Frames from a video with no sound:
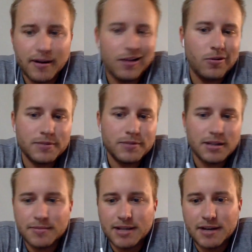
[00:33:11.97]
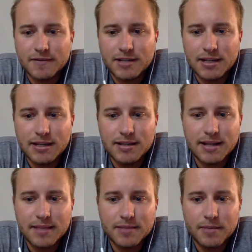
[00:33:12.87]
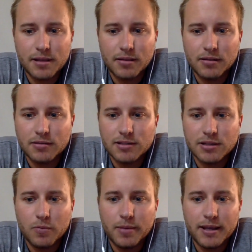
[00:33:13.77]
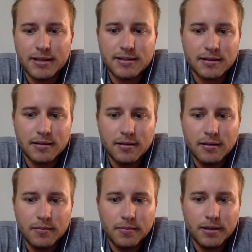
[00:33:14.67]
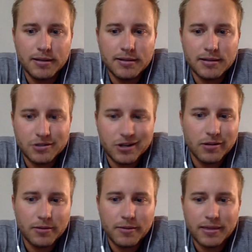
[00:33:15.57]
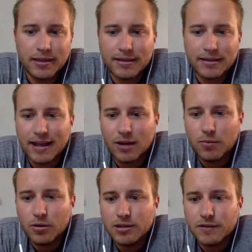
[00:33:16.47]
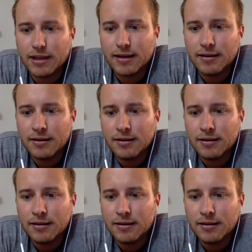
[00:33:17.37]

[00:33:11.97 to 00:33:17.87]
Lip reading: I know sometimes NFC East games can be a little slow paced, but generally we thank the Cowboys for that.